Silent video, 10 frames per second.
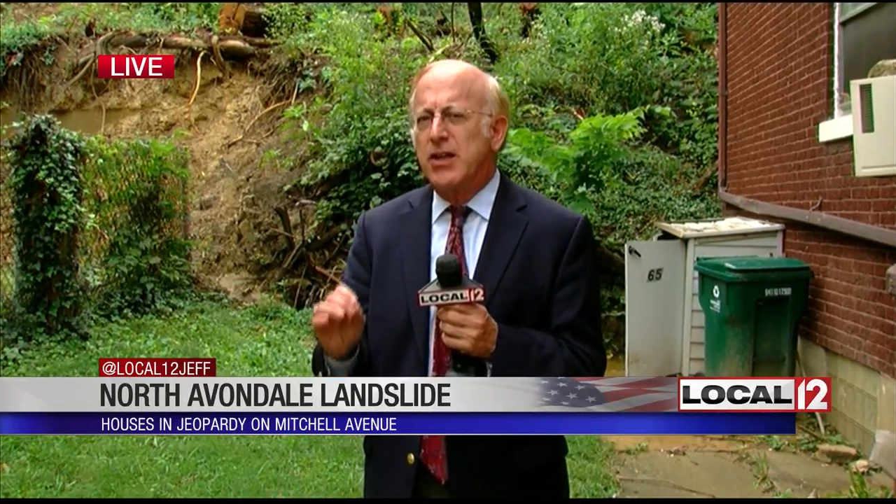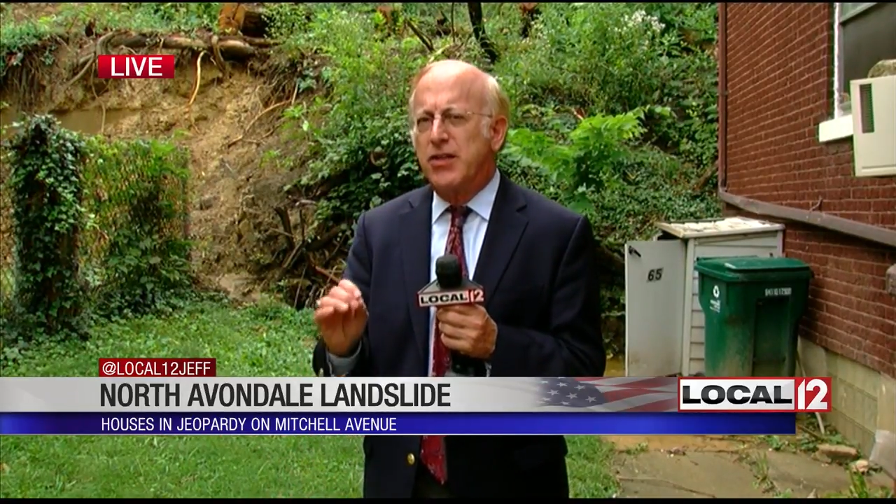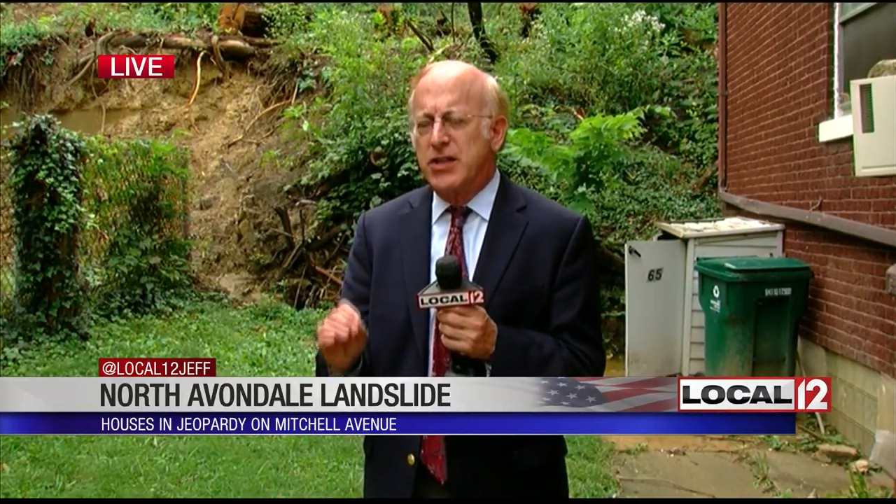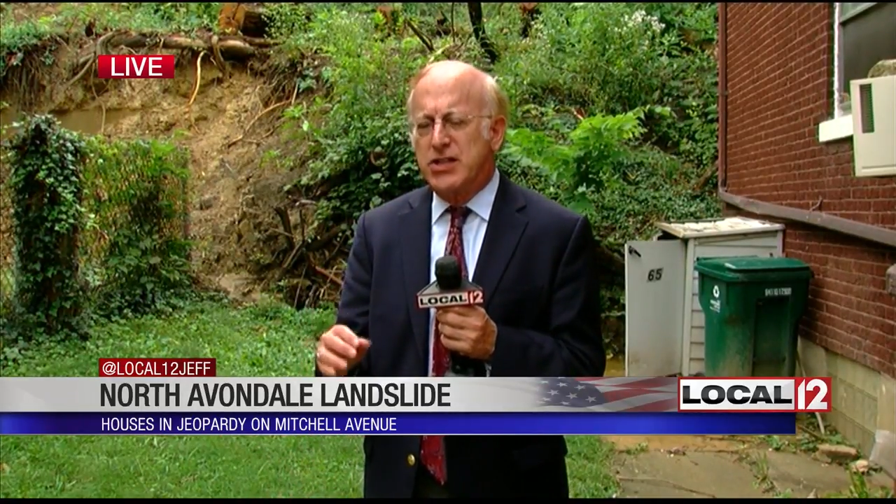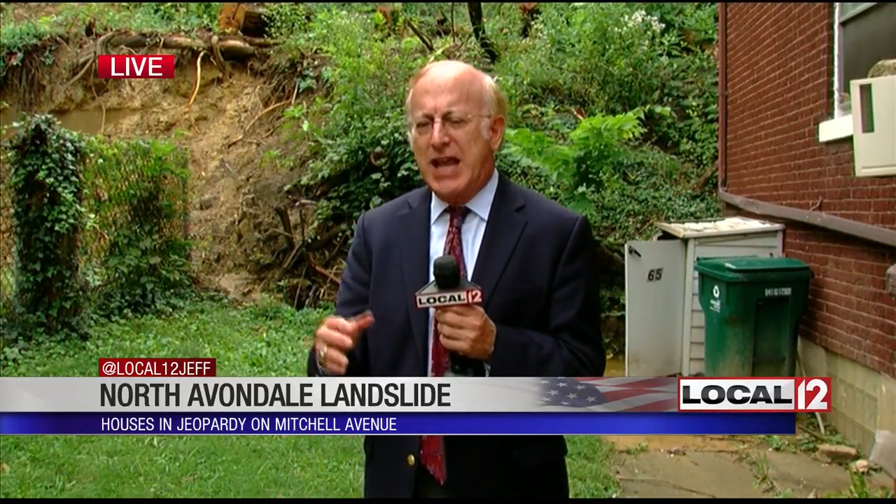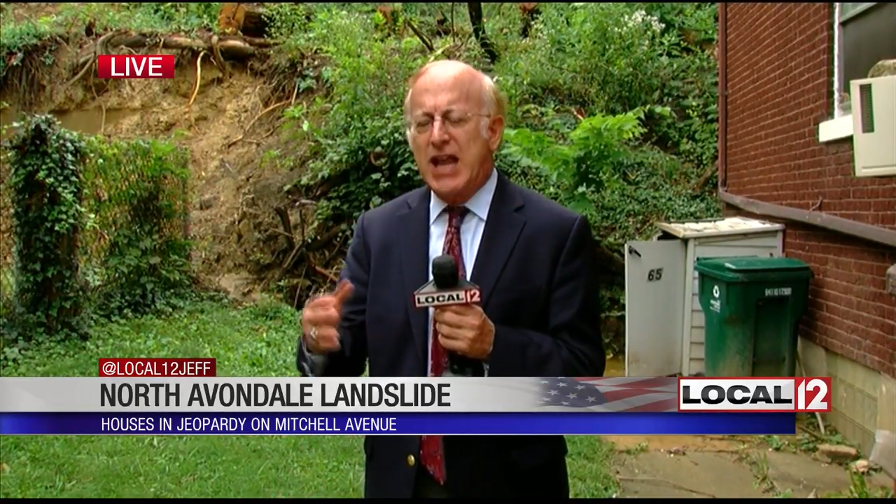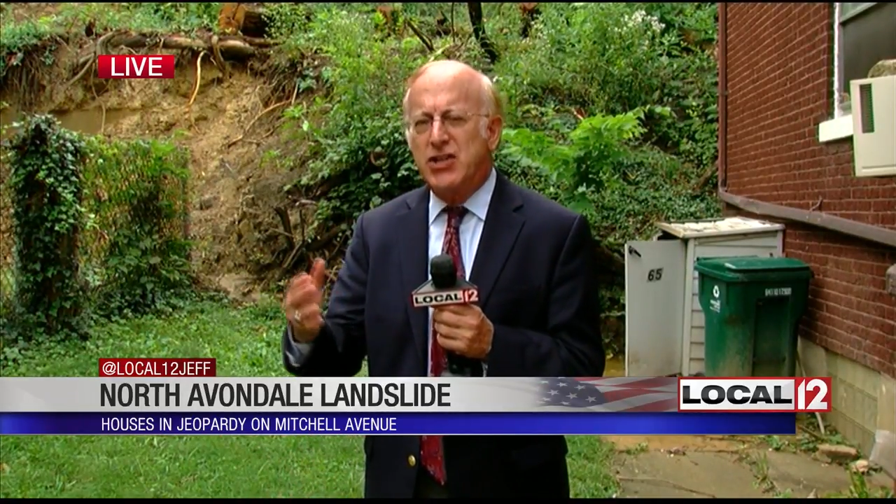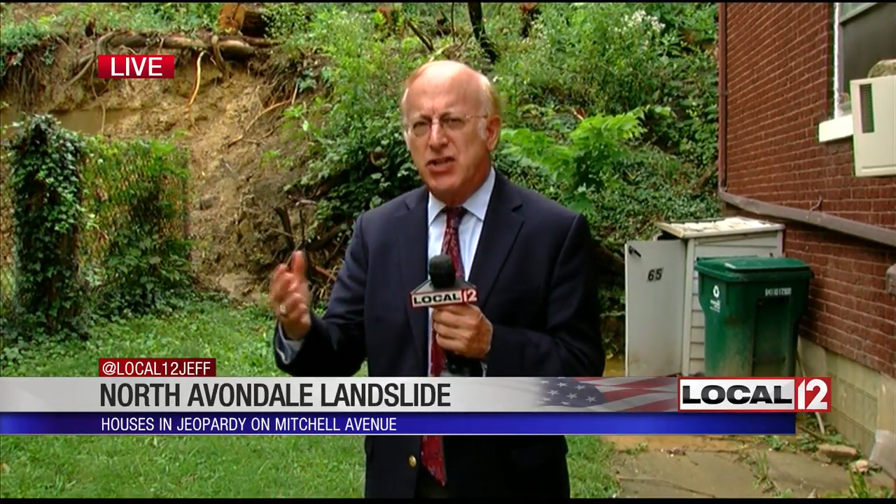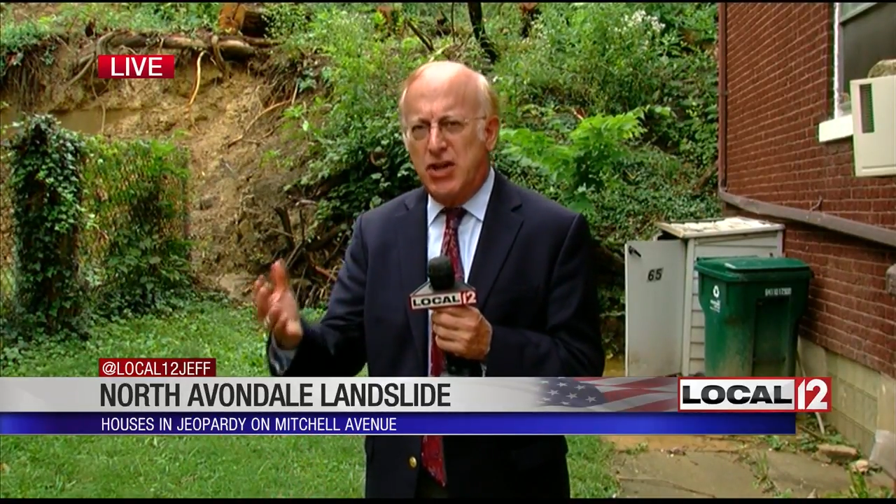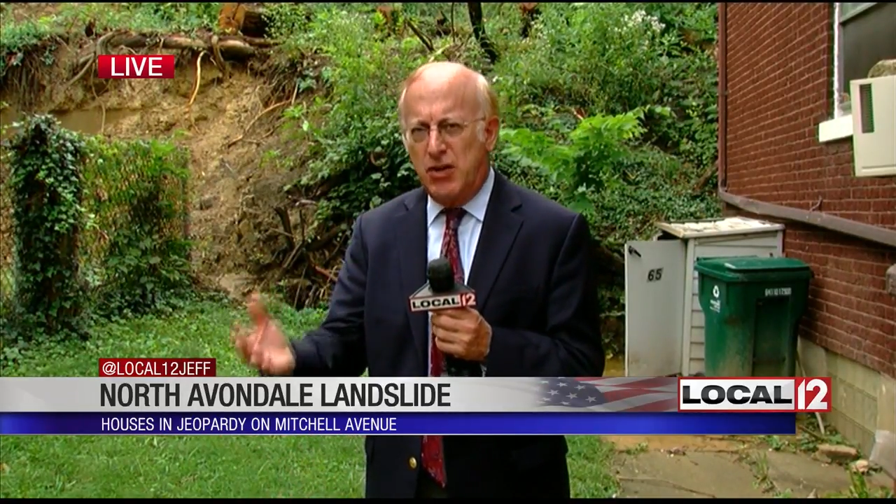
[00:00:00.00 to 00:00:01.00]
this
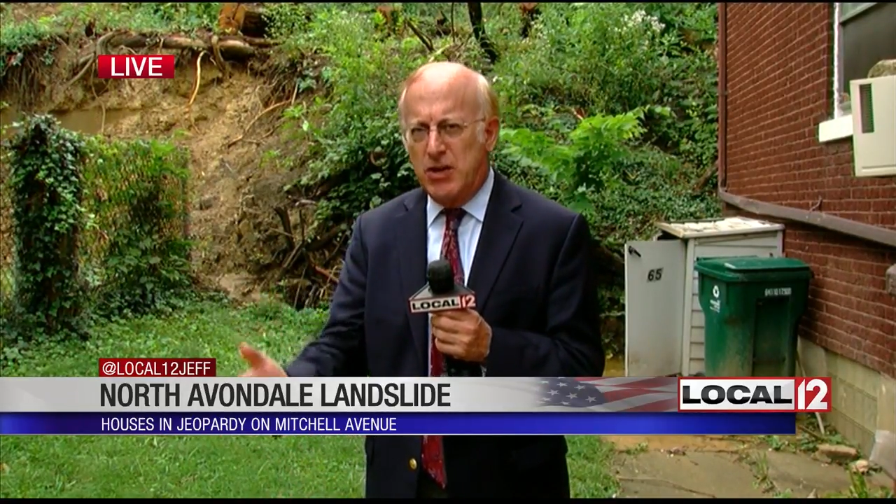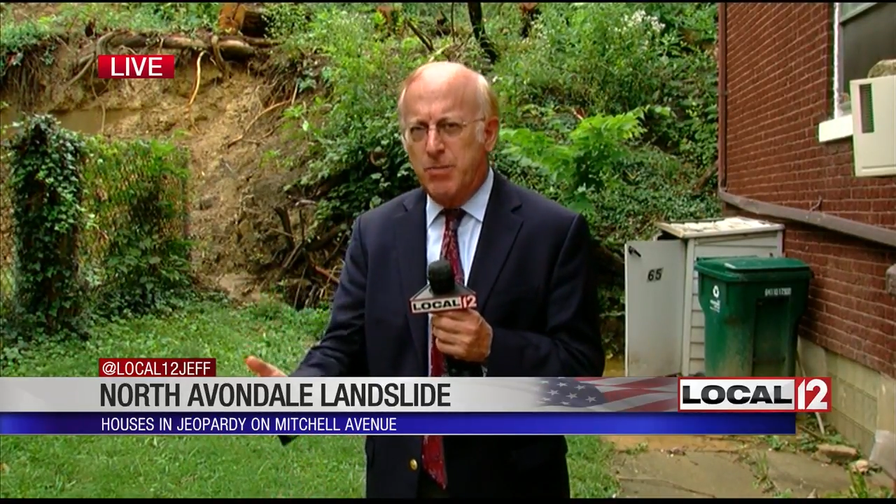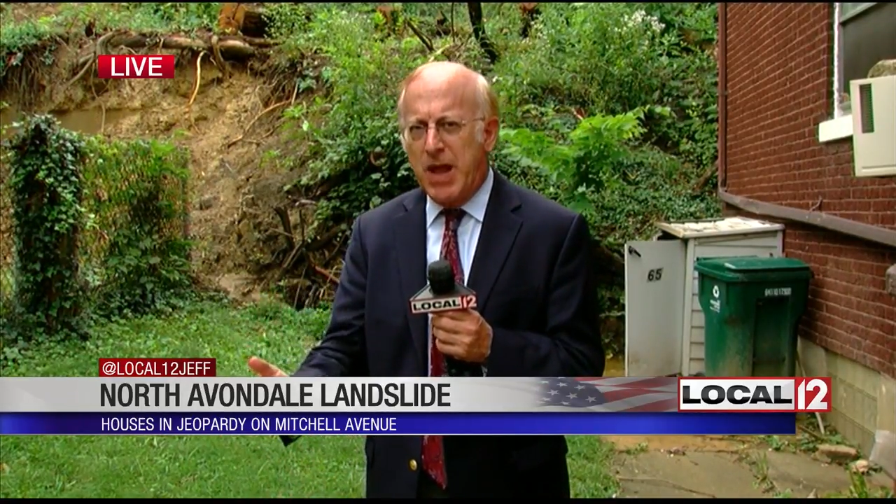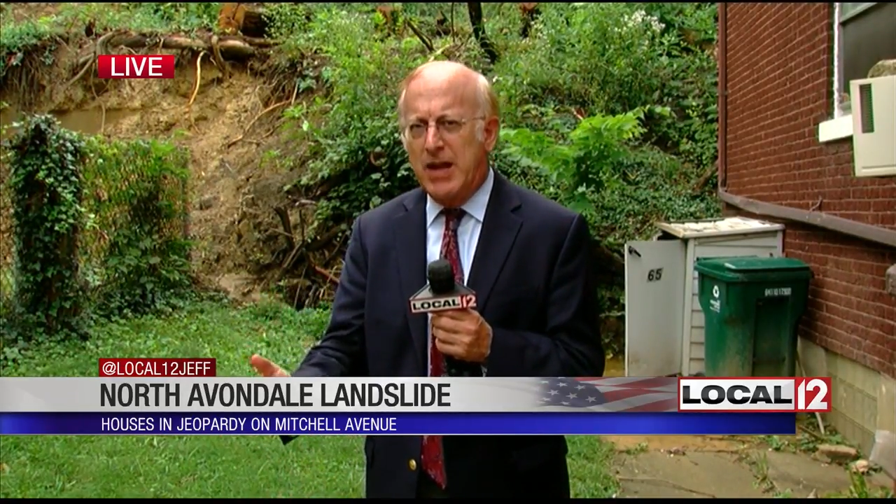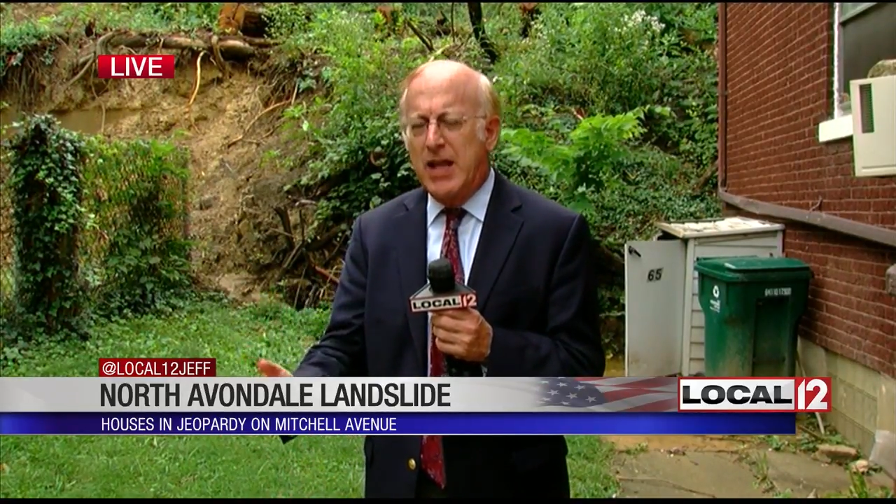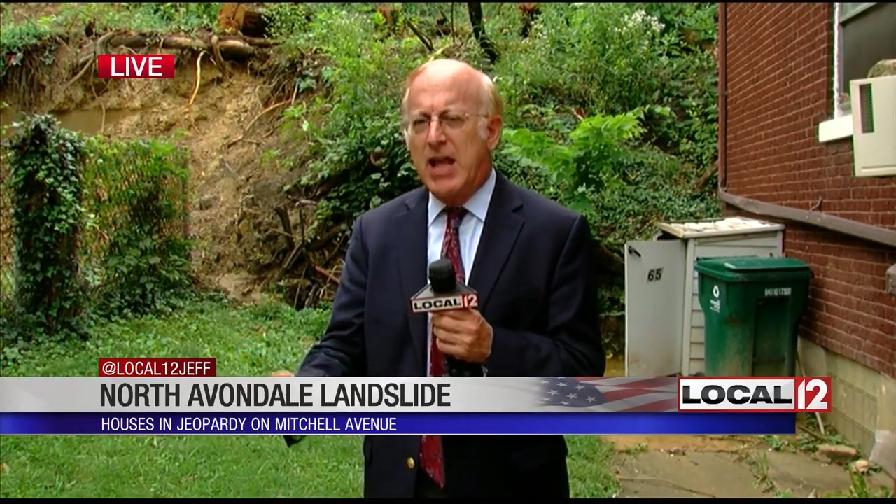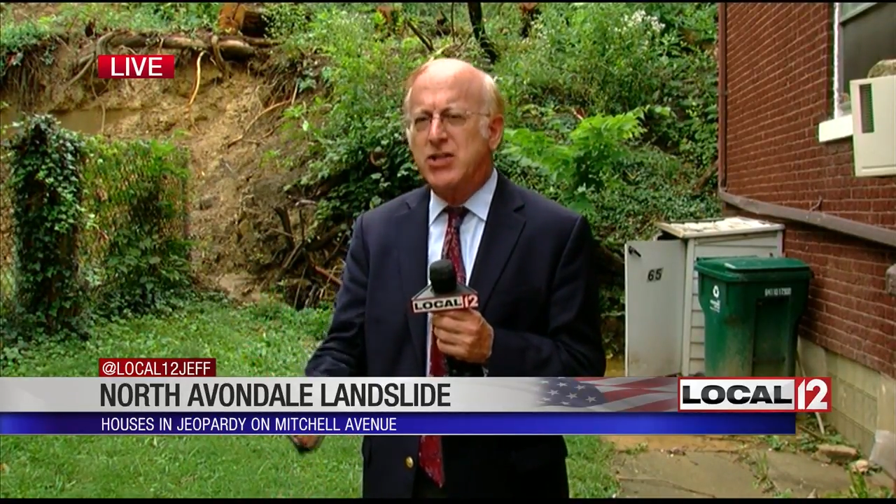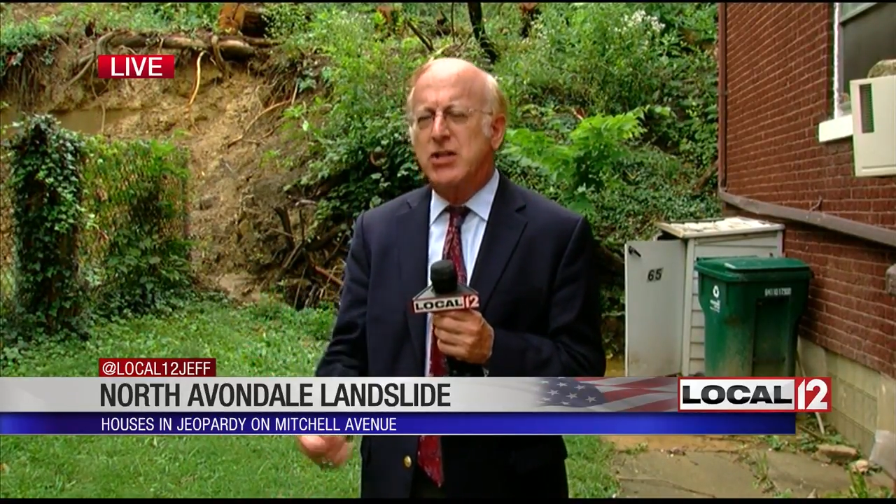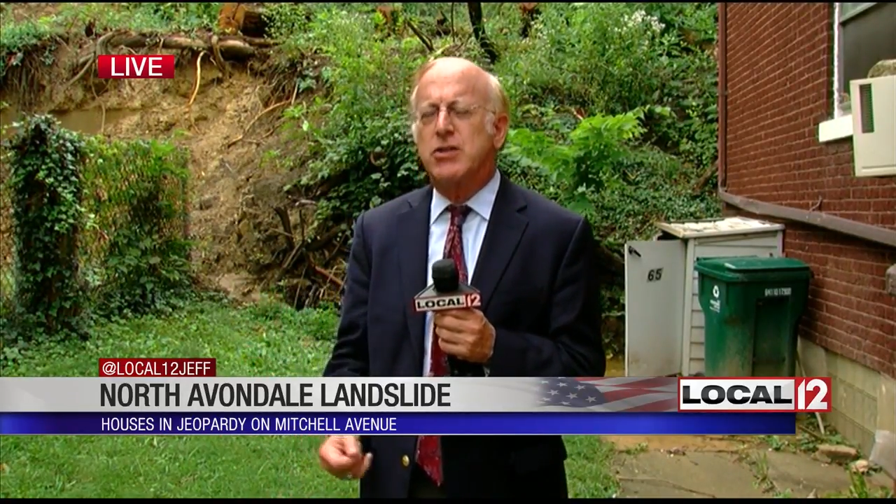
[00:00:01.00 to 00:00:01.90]
engineer, independent engineer,